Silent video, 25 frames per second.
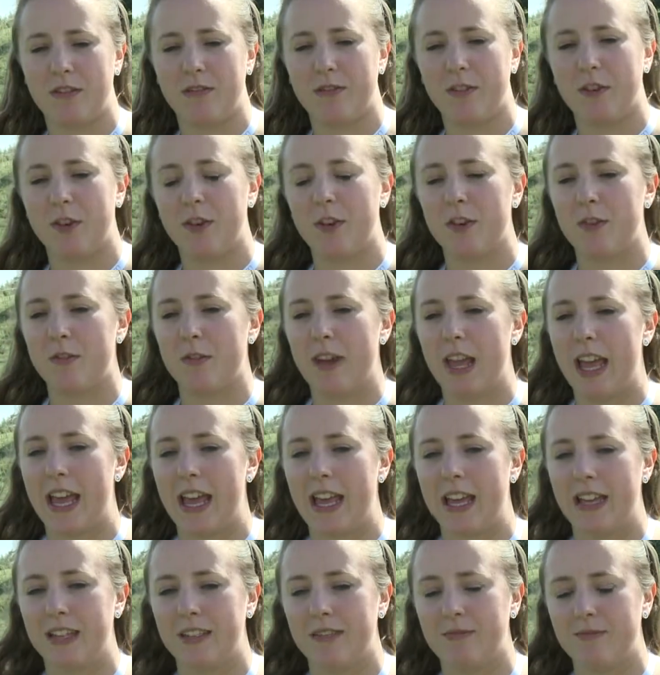for
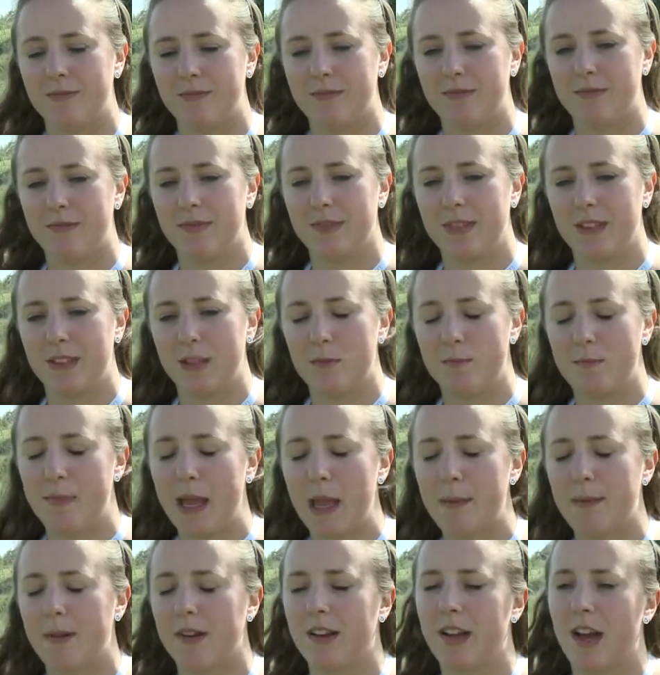
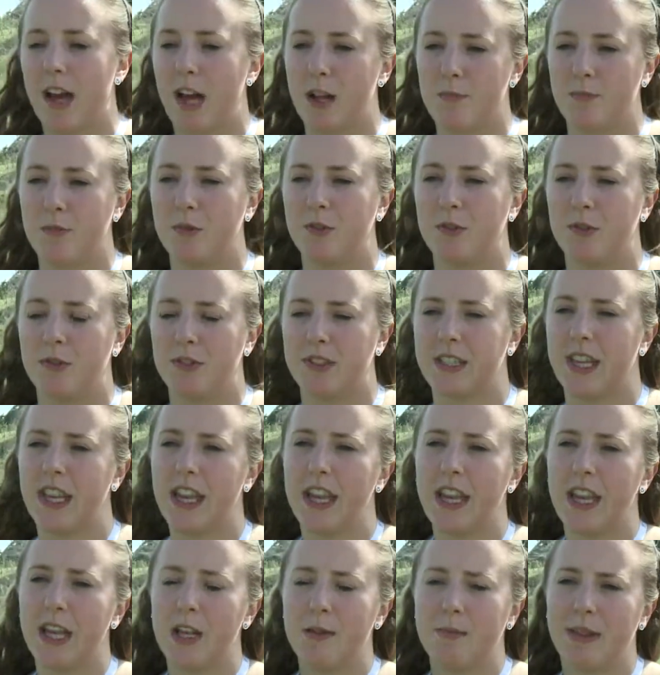paper and cardboard,
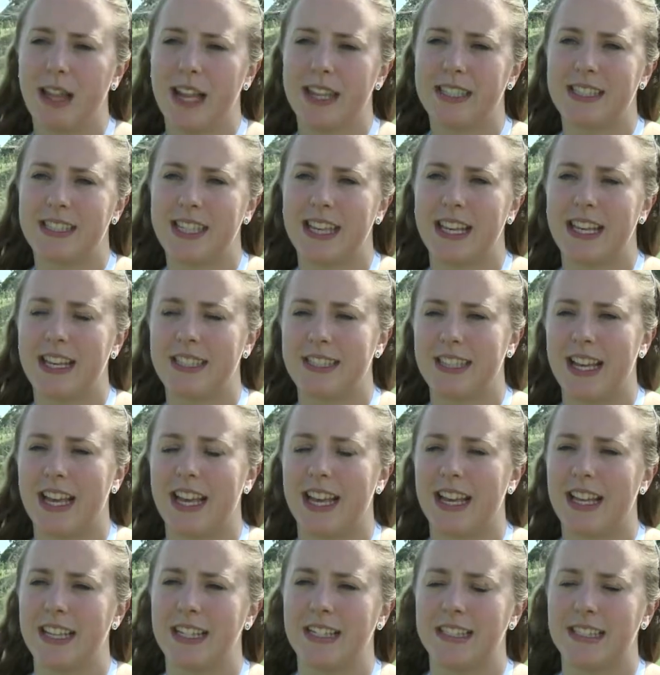plastics
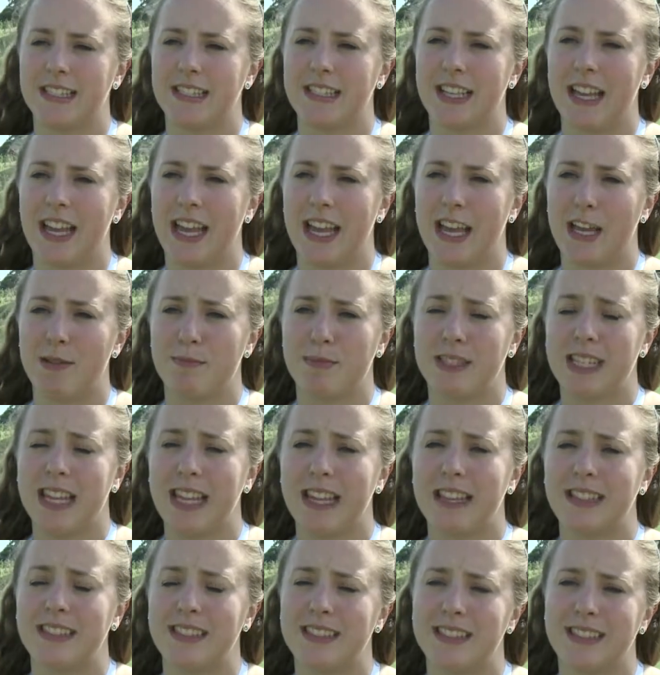and
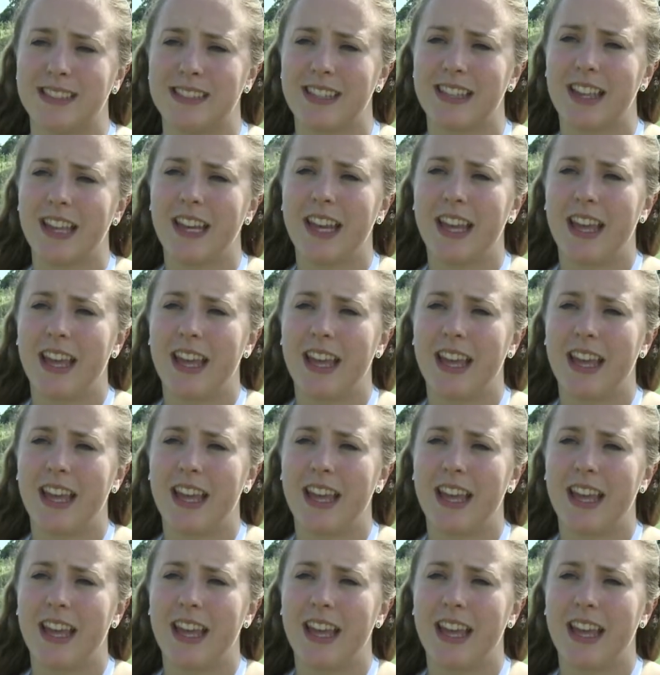tins,